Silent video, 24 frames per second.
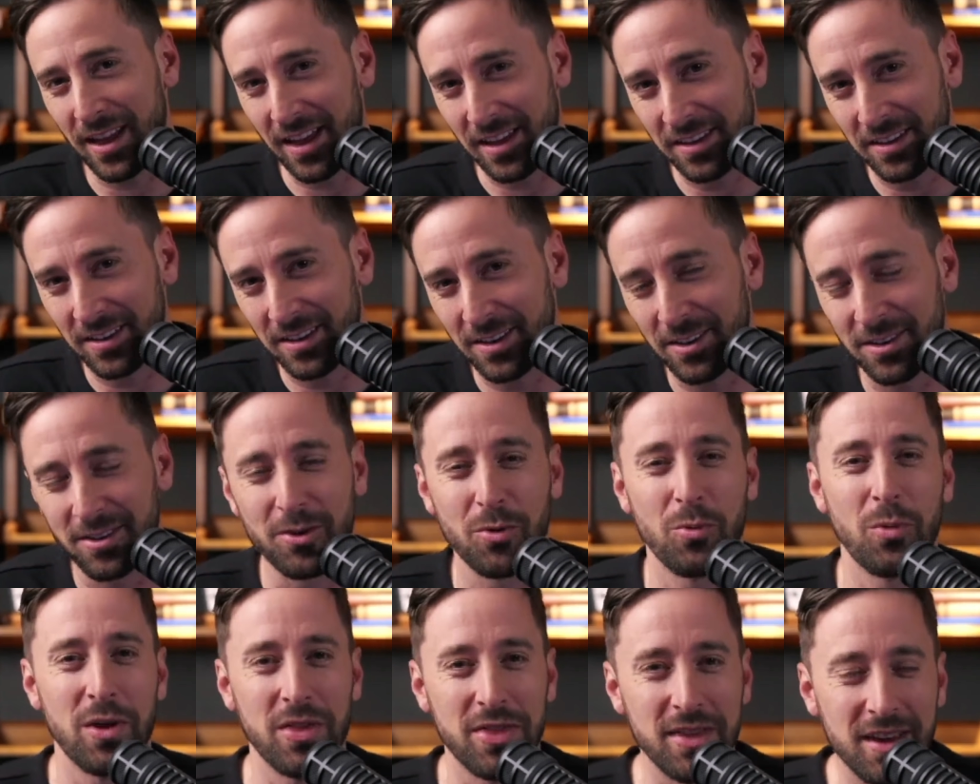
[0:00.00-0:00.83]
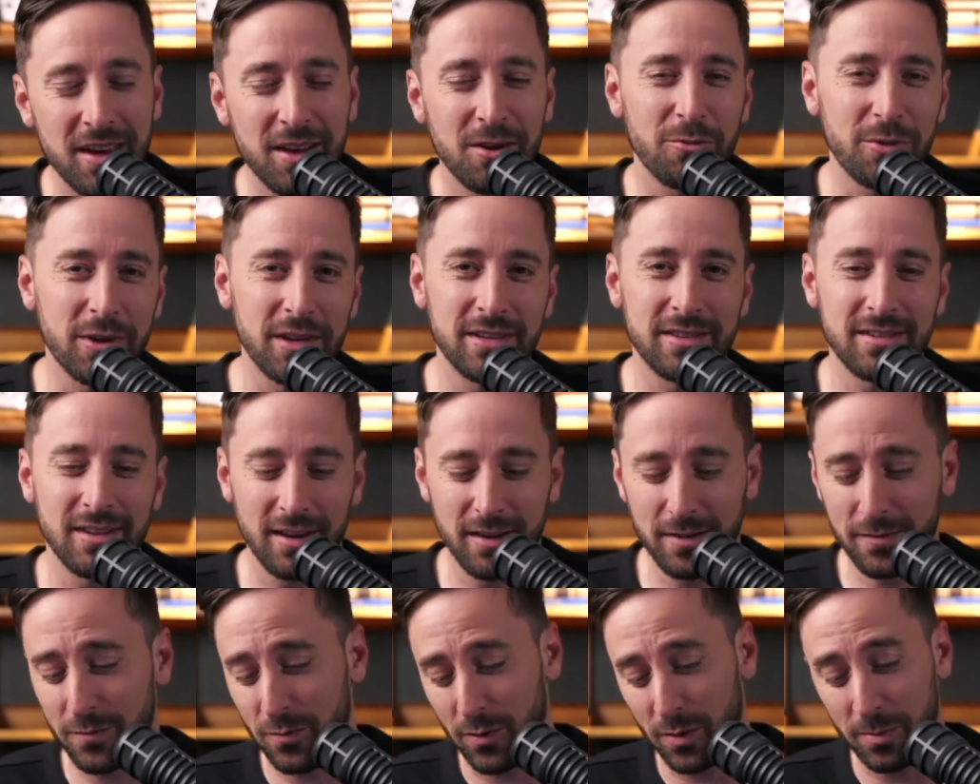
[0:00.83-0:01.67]
editor within
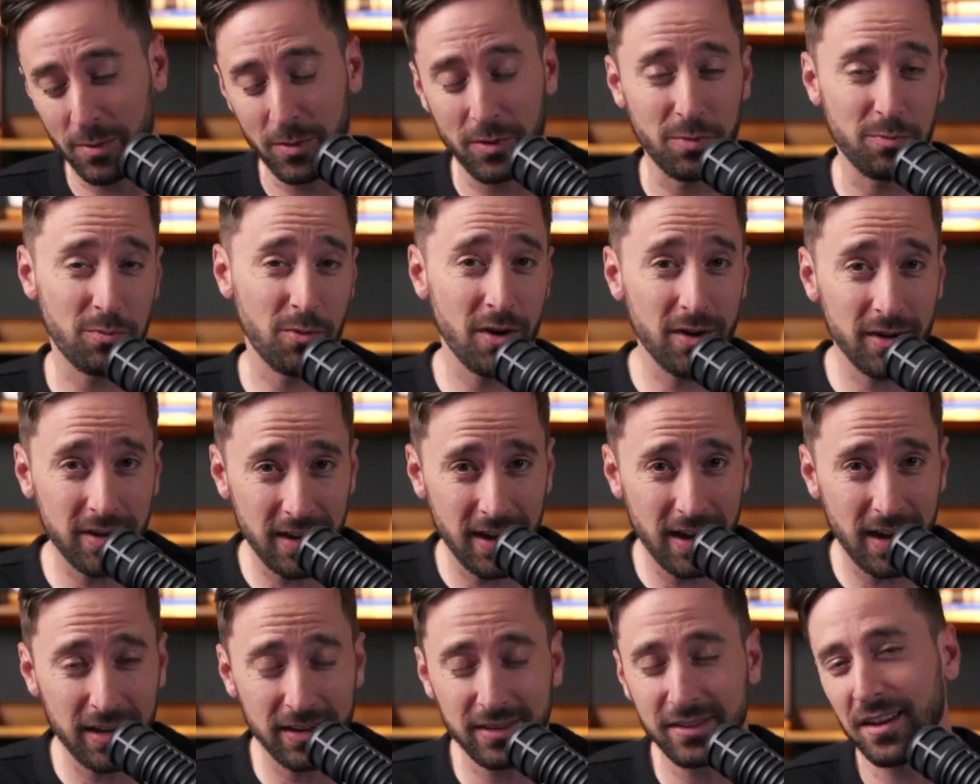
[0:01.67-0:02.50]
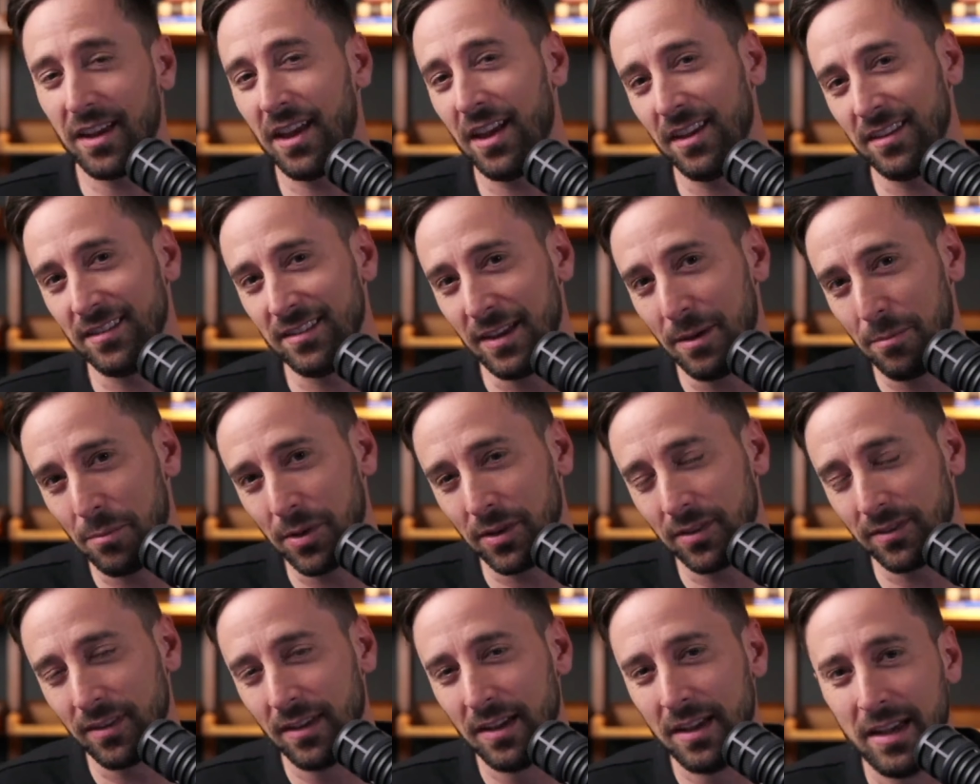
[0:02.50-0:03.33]
Resend for both broadcasts and
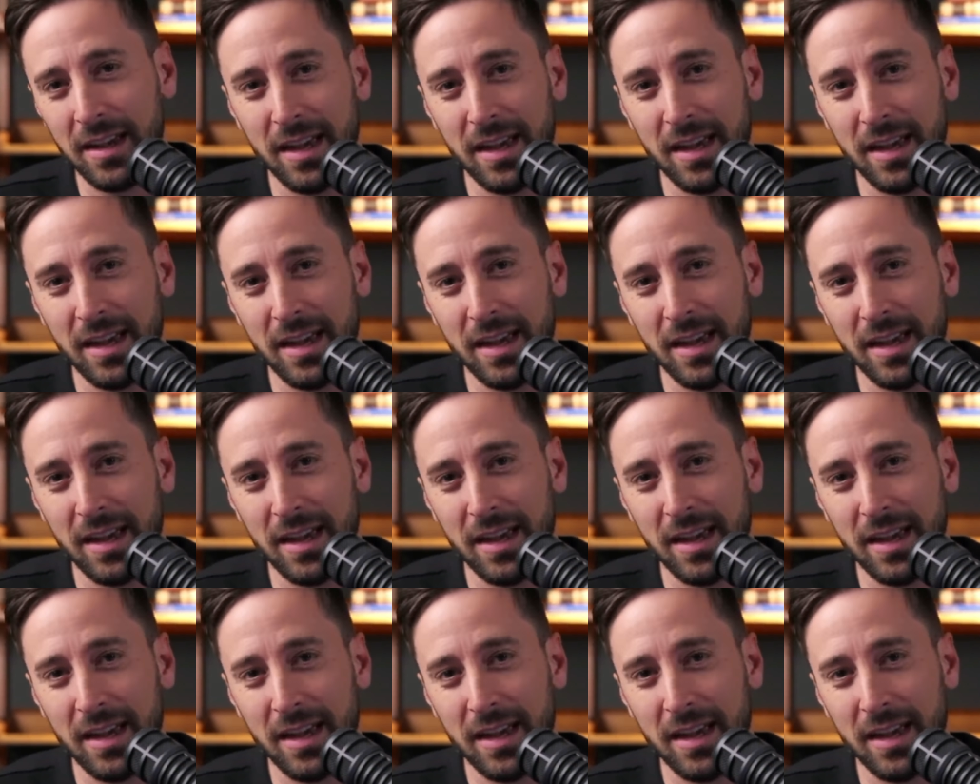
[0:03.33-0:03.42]
templates,